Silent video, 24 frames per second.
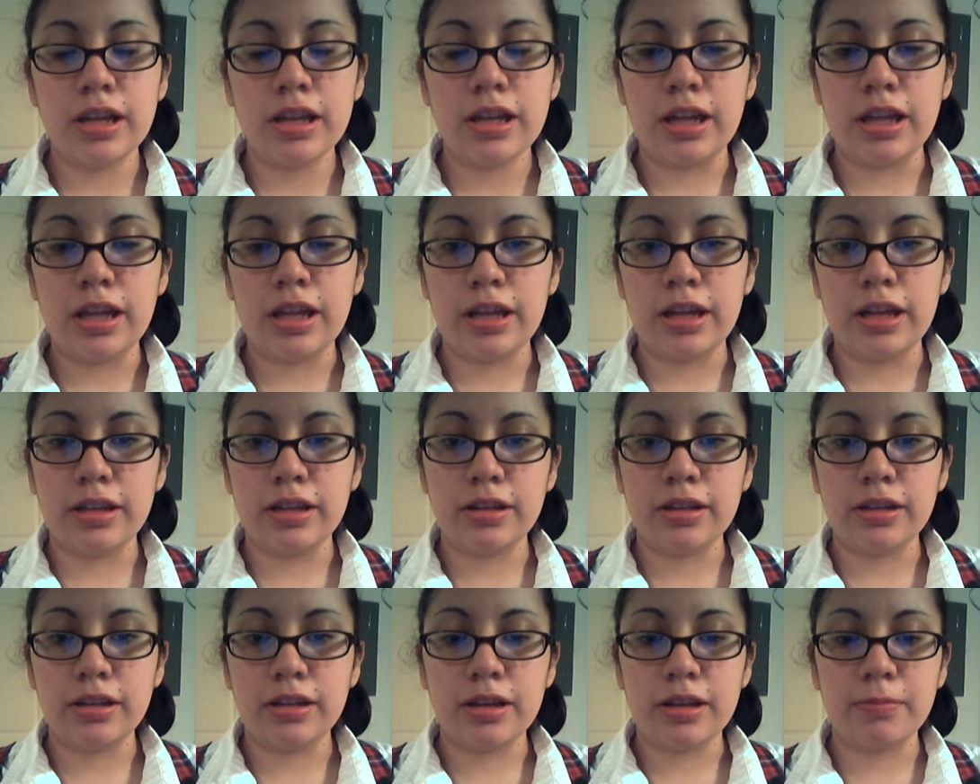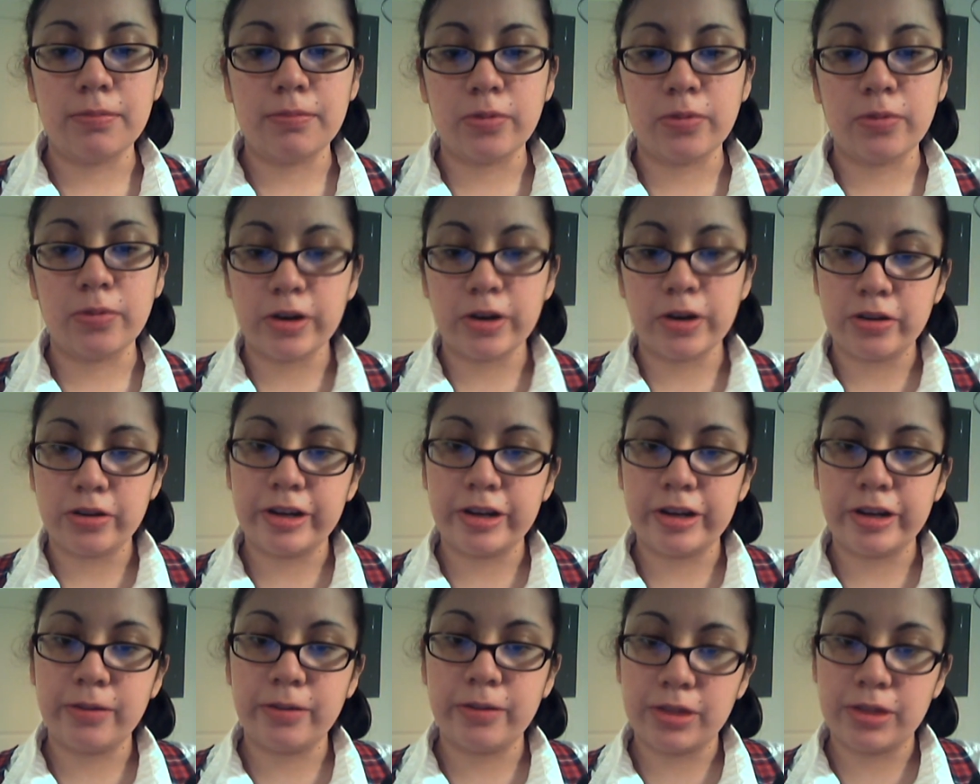and embroider
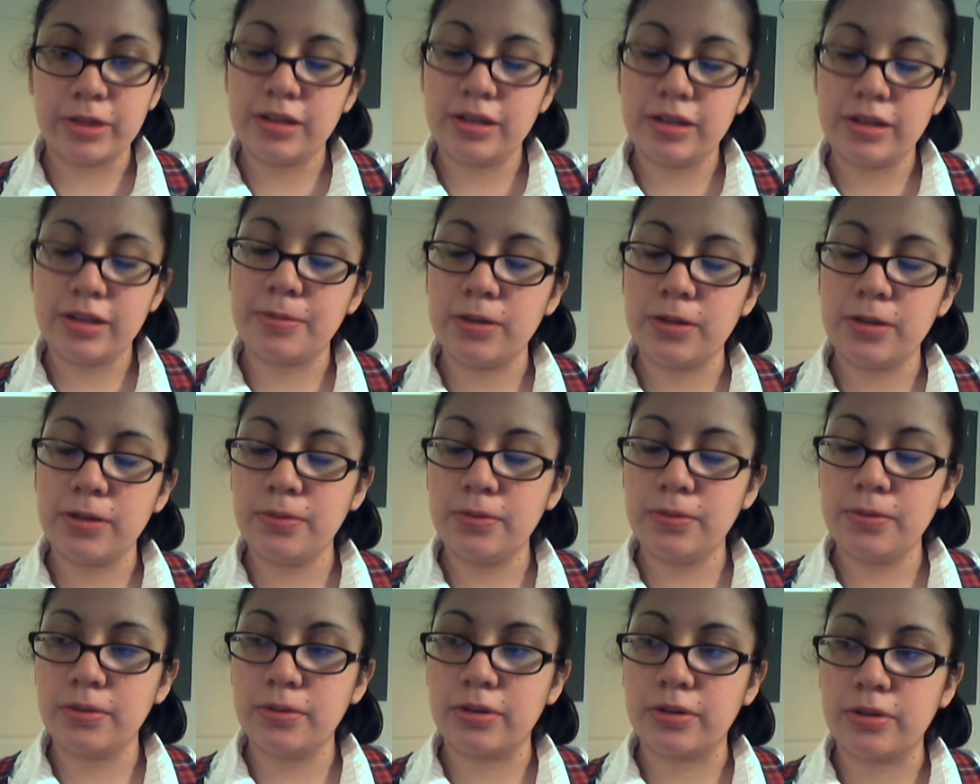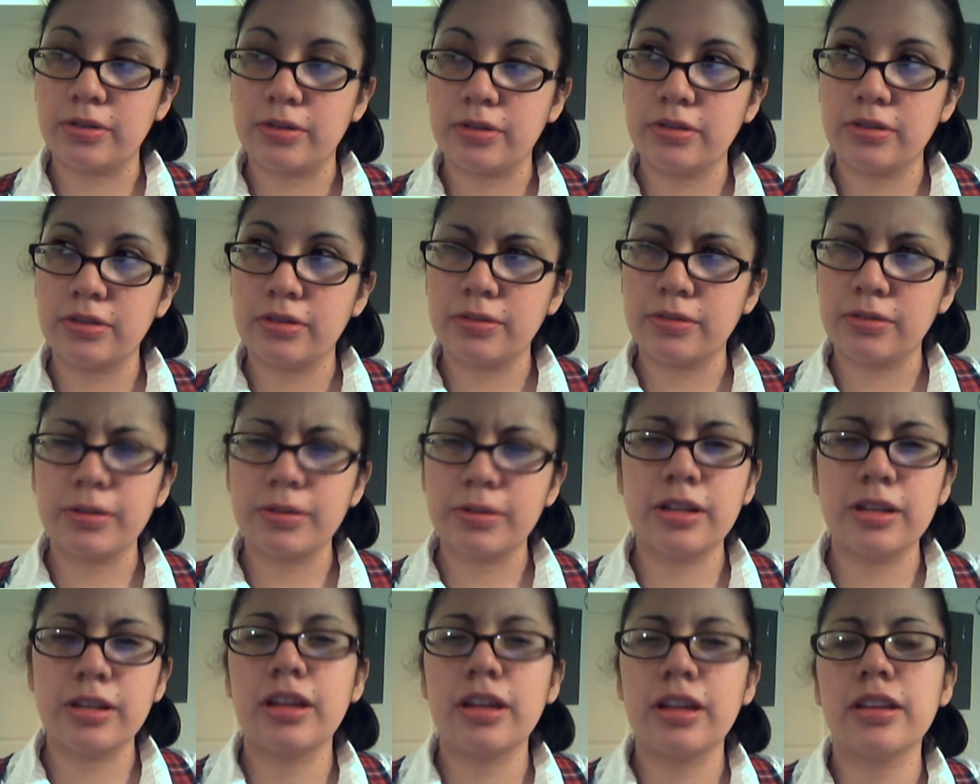it with a W, or what
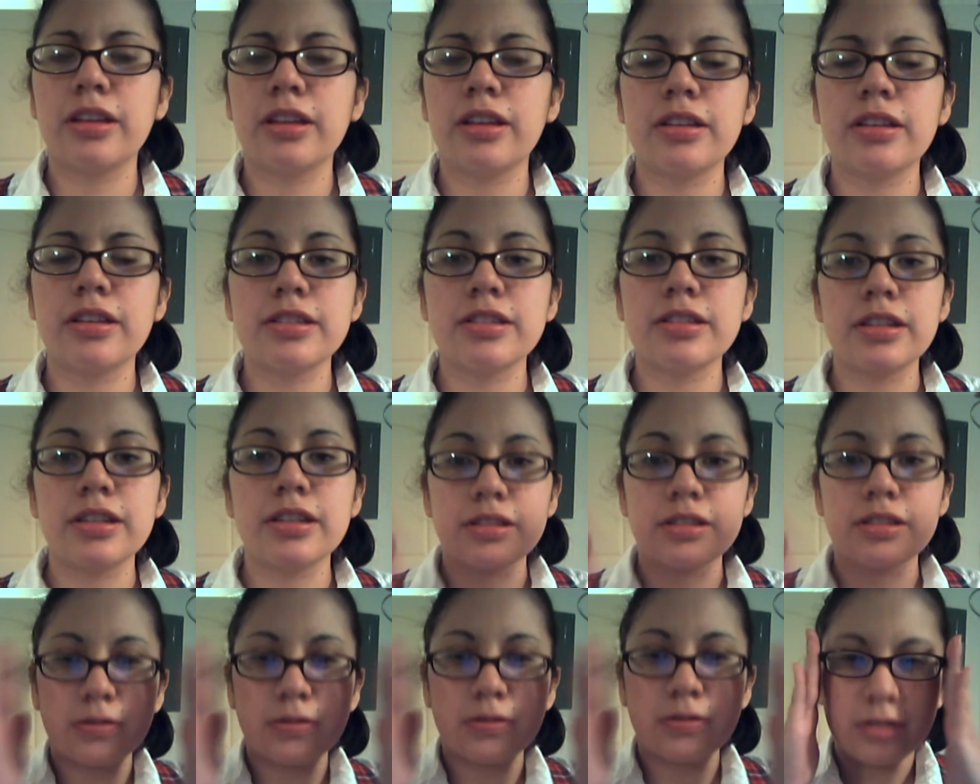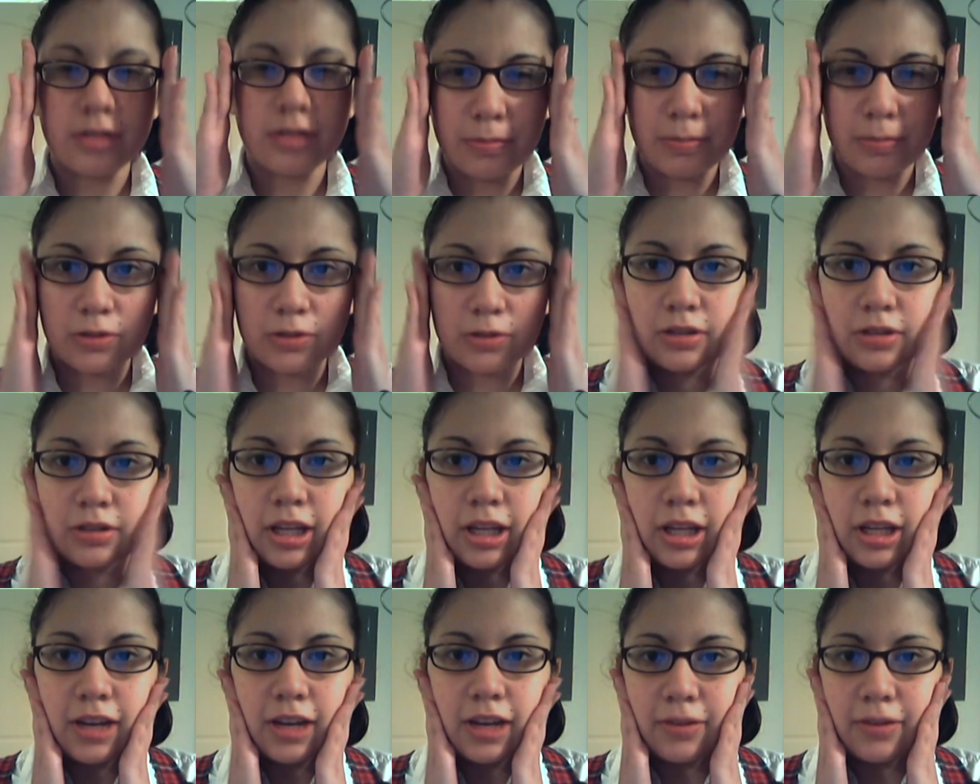is it, a school symbol? I
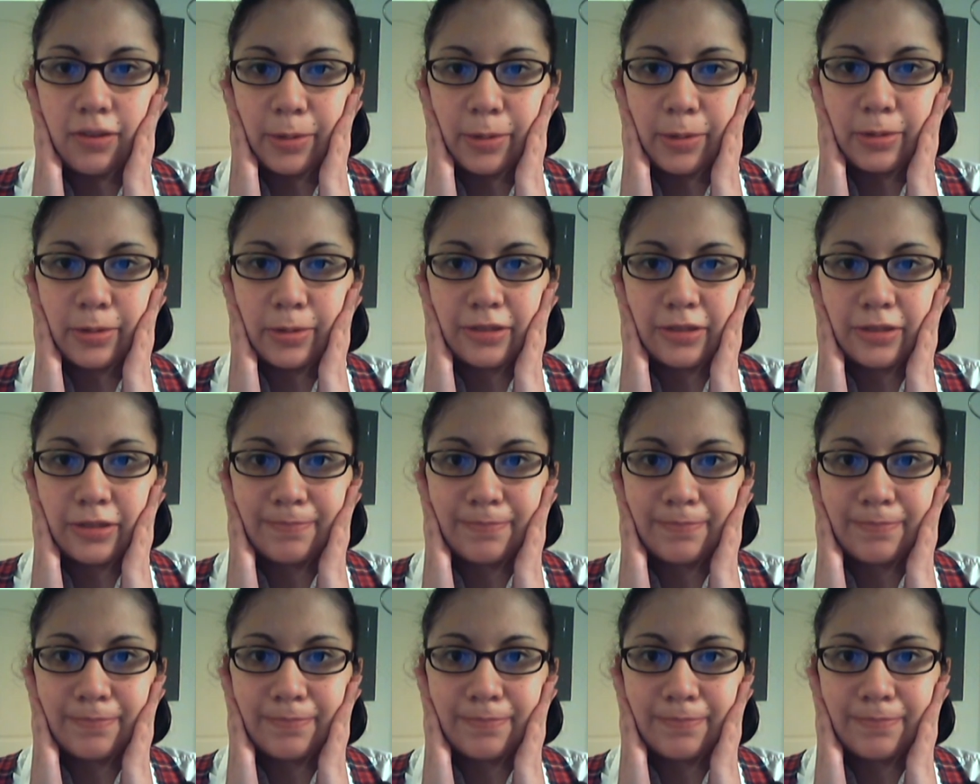can't remember.